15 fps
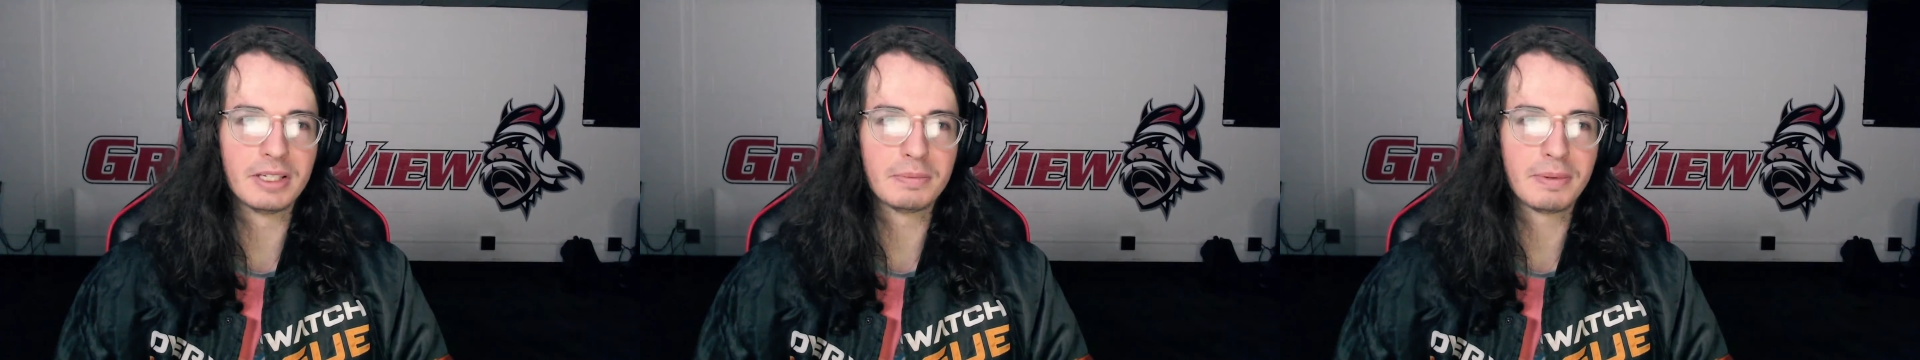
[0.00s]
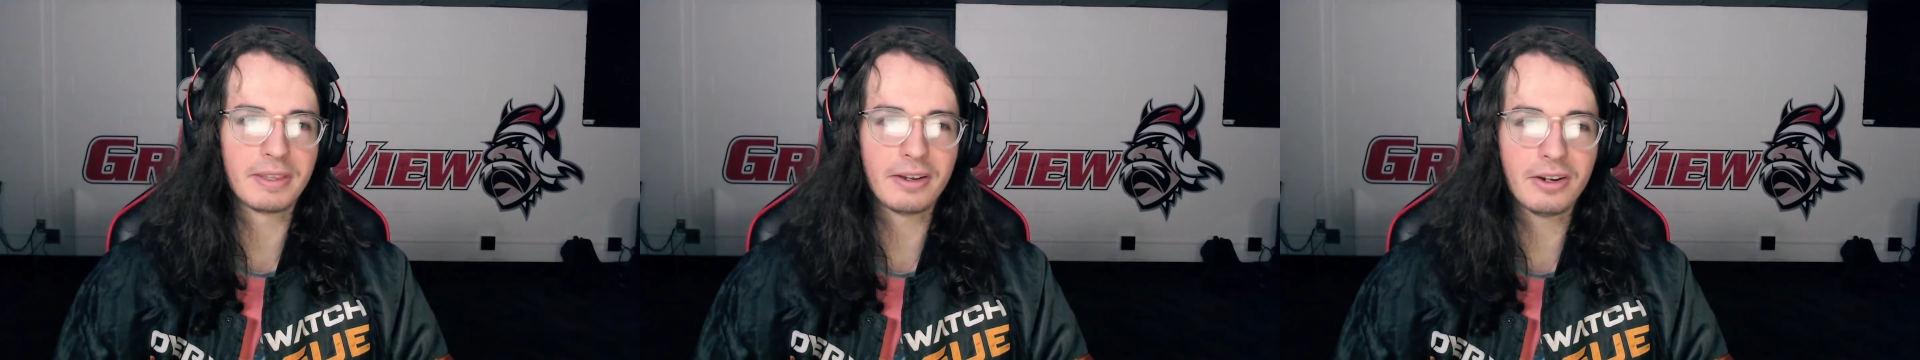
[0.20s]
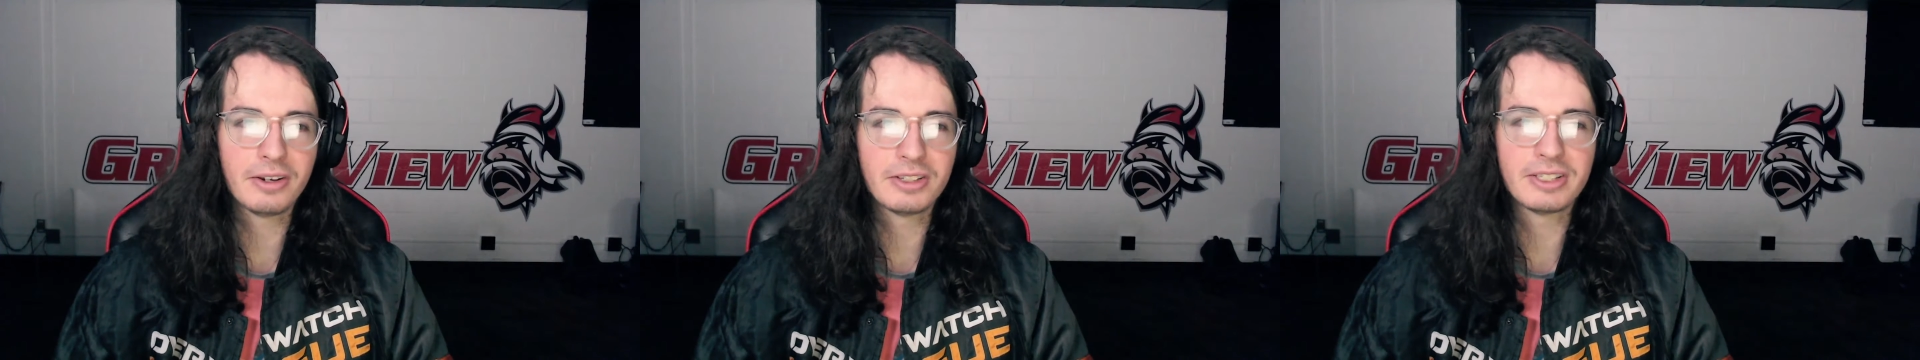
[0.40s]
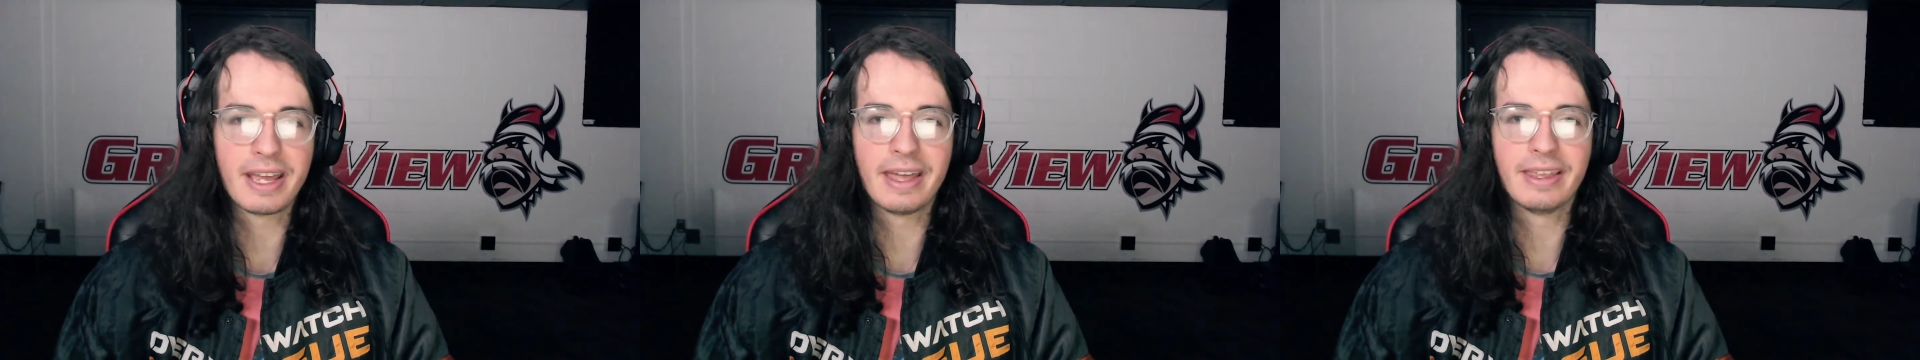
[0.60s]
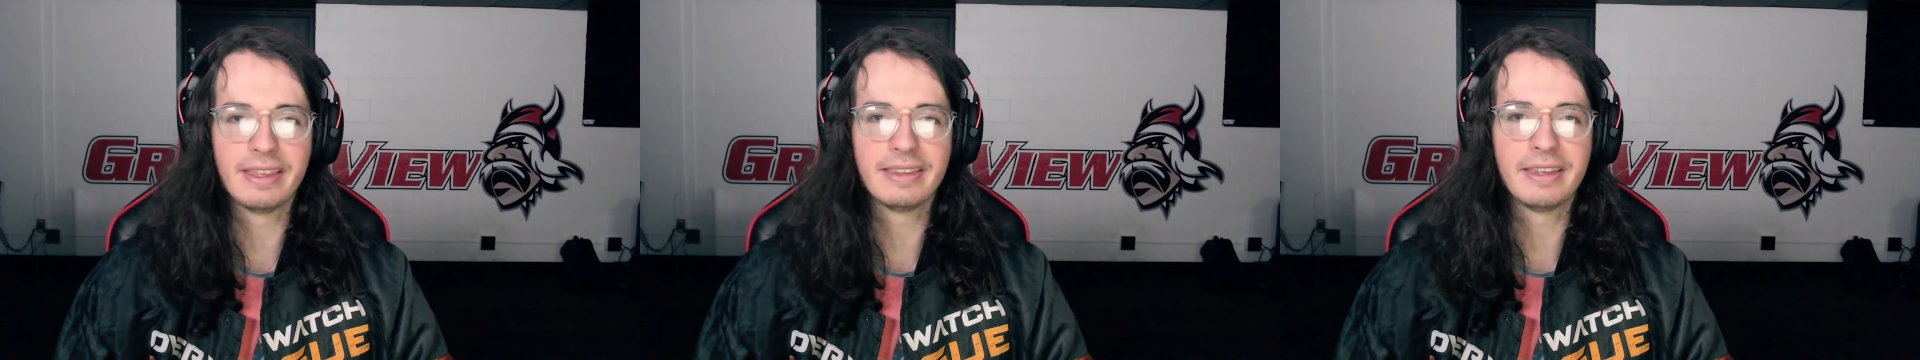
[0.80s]
but there is
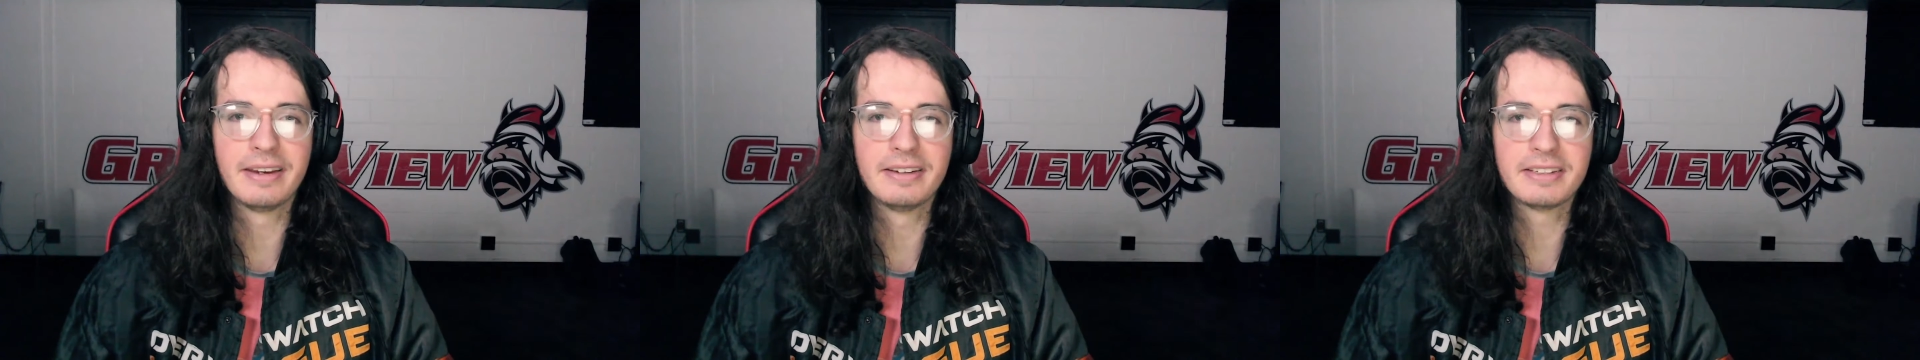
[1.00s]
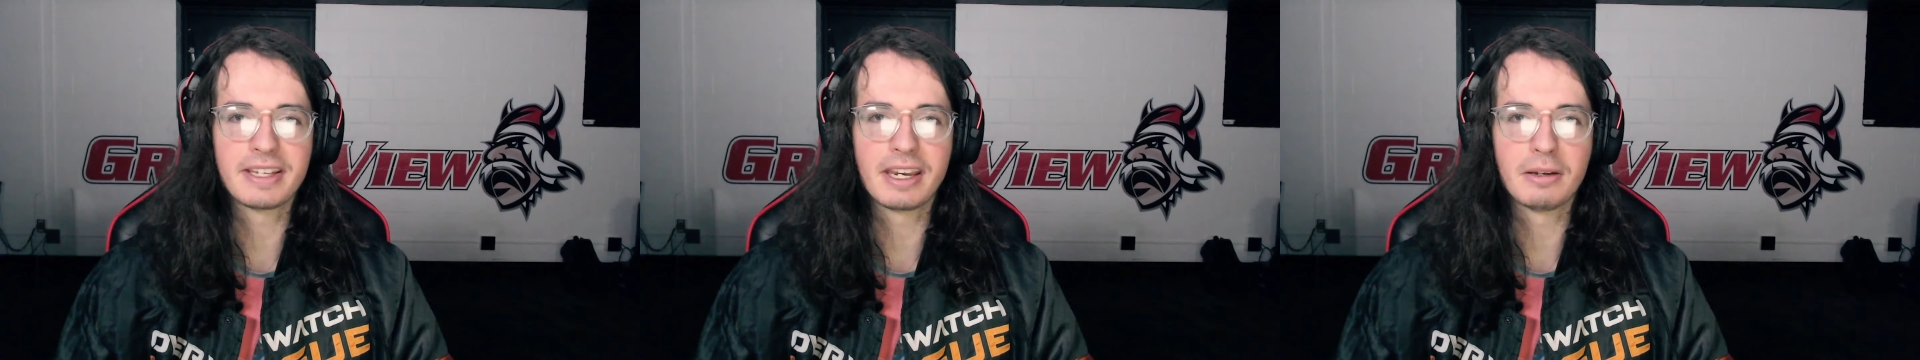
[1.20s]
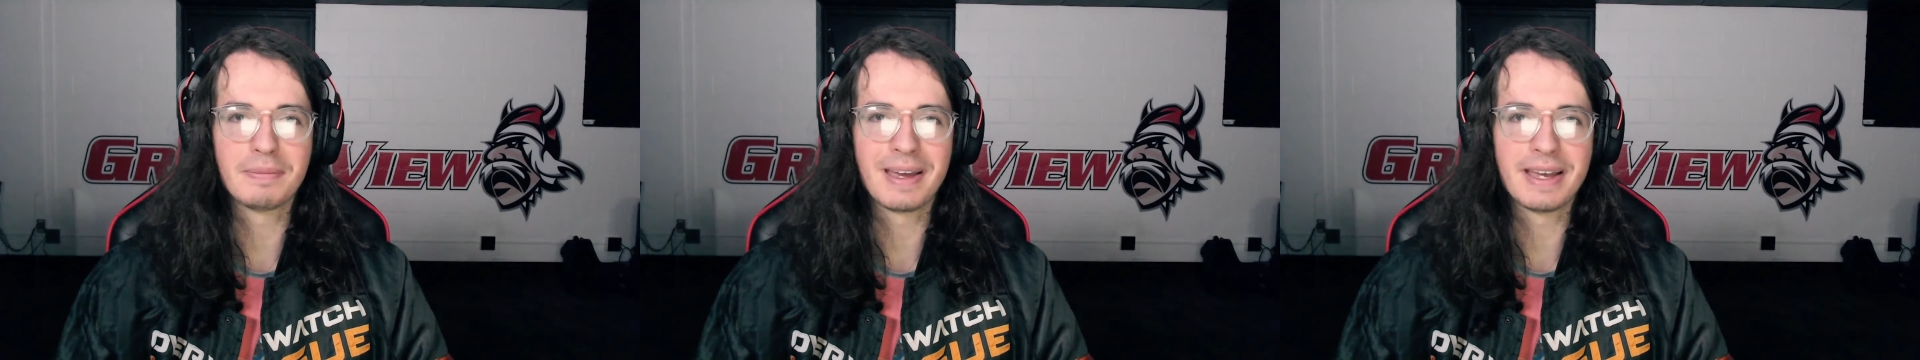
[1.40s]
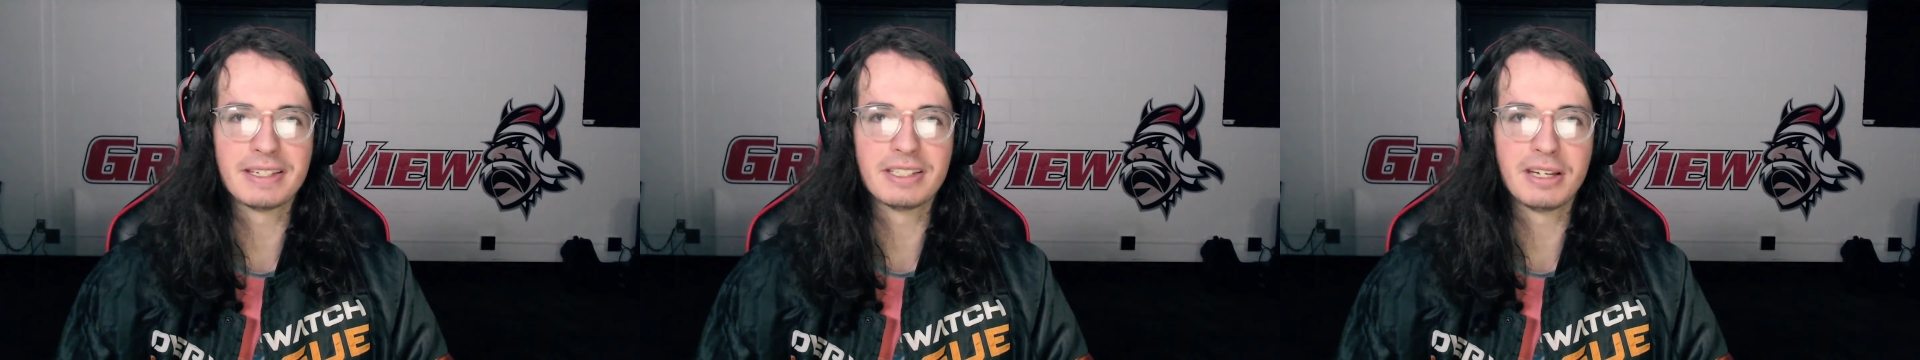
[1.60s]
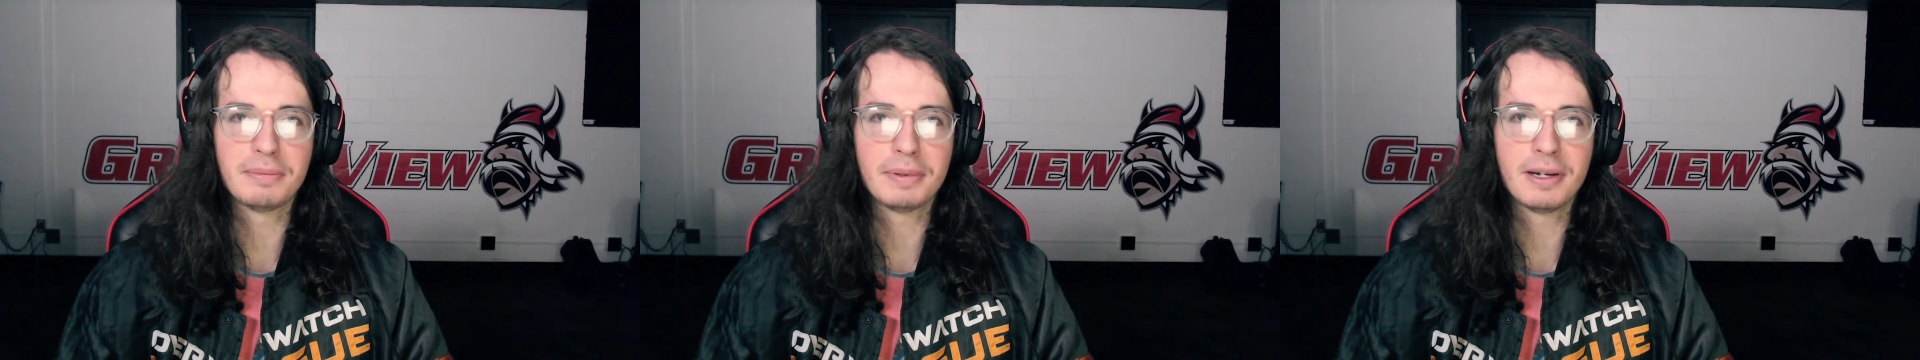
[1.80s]
talent that is getting
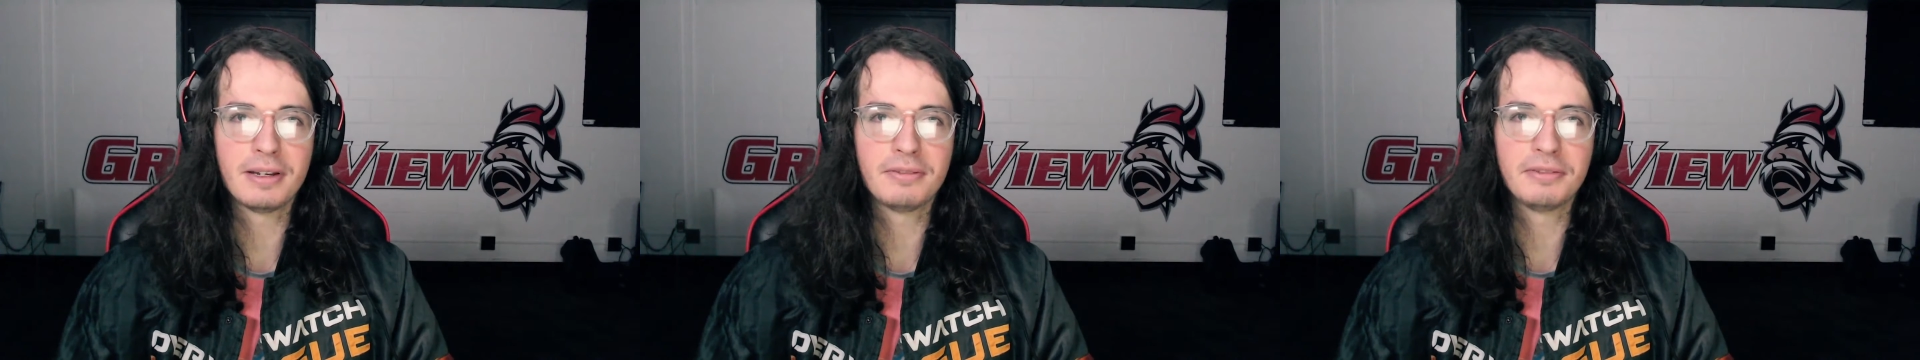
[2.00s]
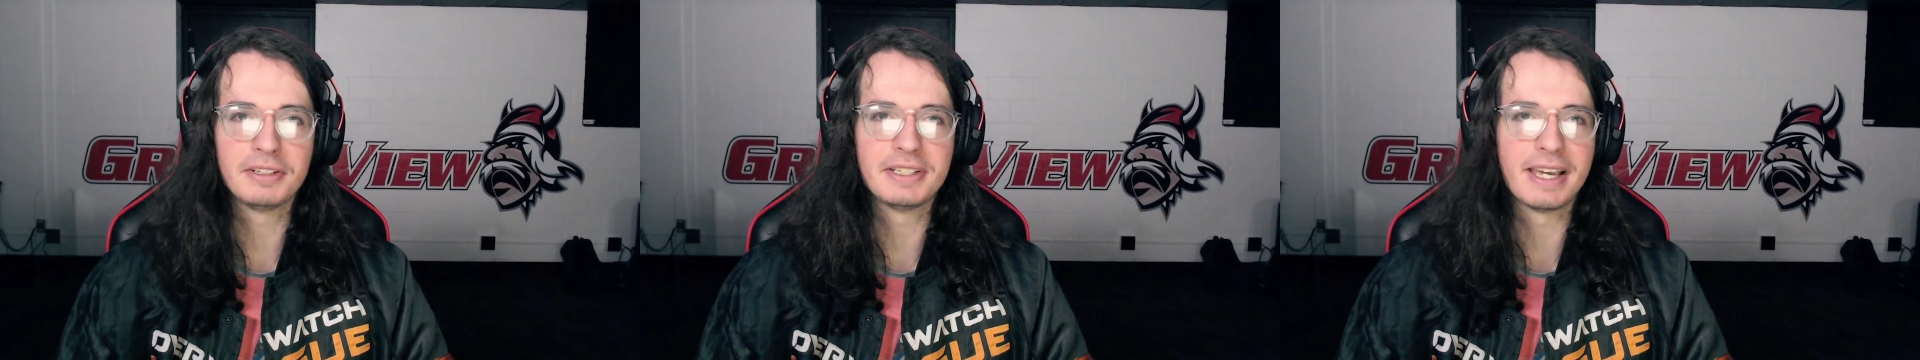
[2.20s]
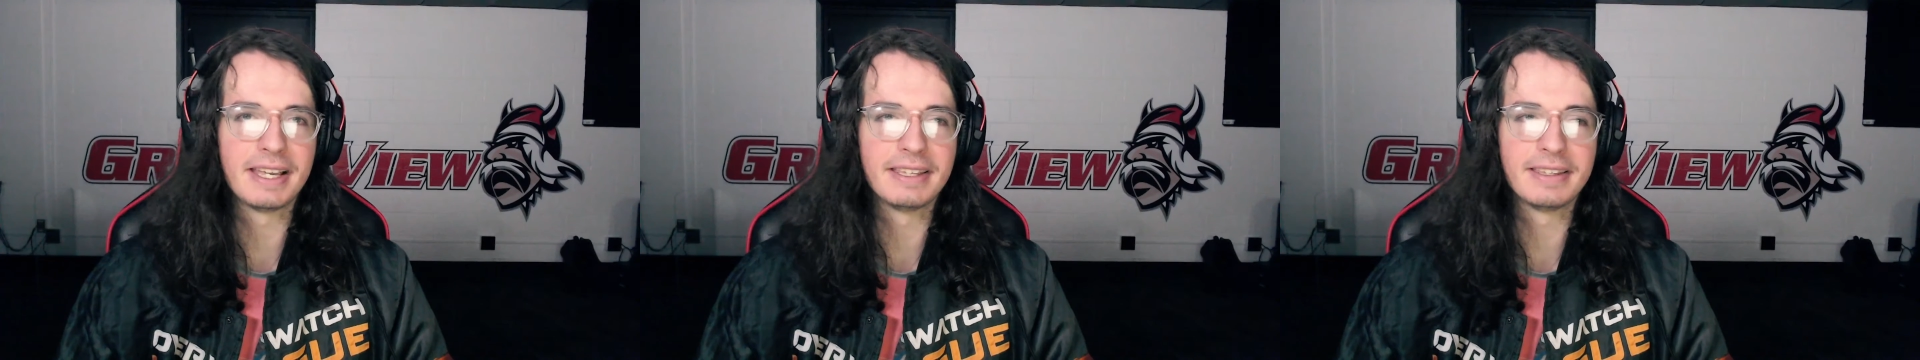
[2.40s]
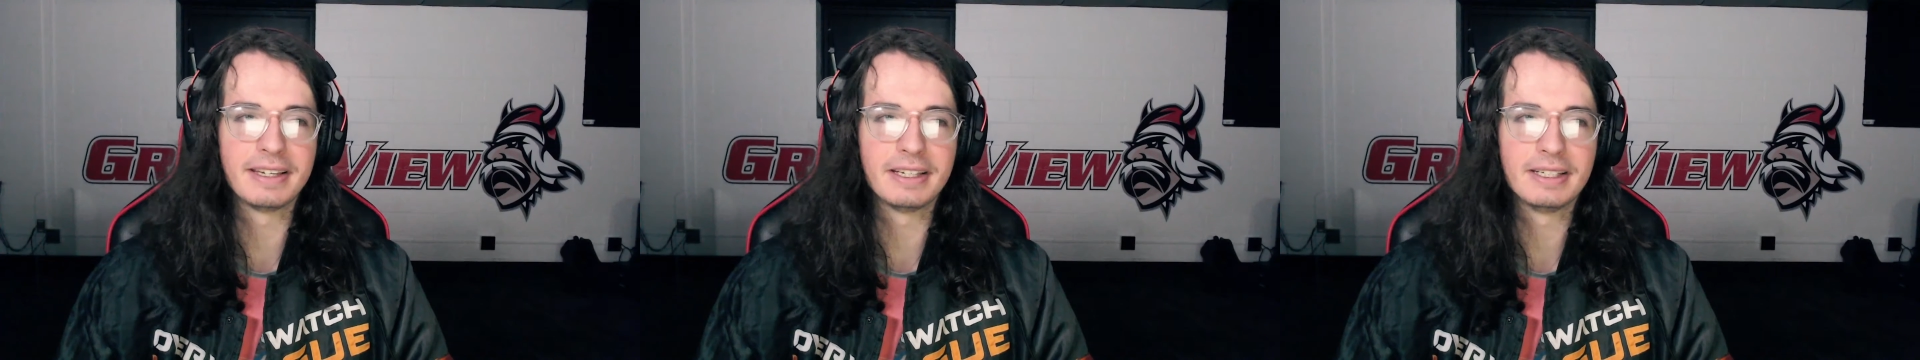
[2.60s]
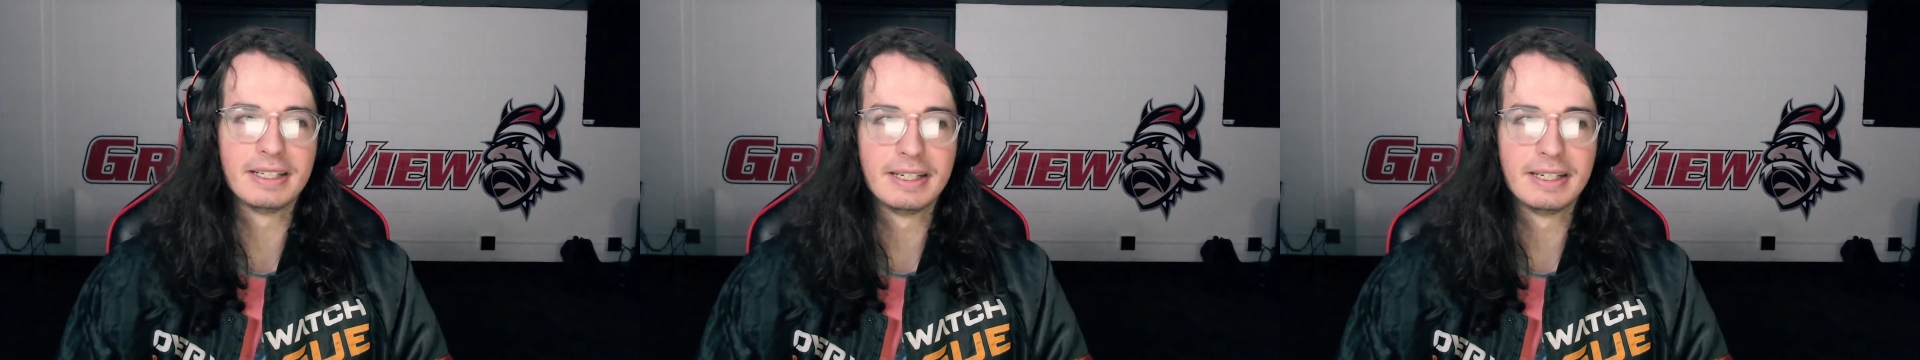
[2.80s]
passed up on for talent that,